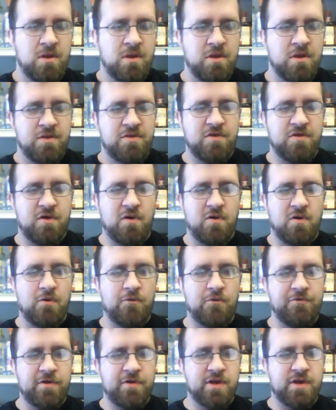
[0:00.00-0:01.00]
The
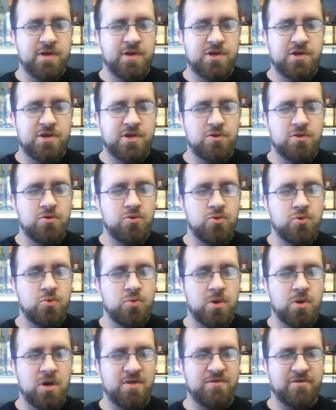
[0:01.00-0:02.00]
only
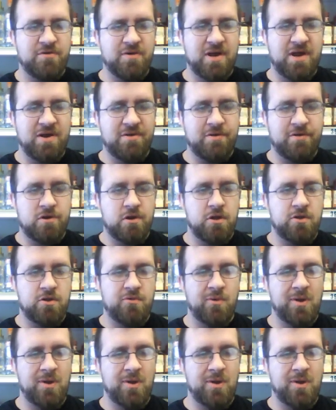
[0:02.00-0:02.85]
two other characters we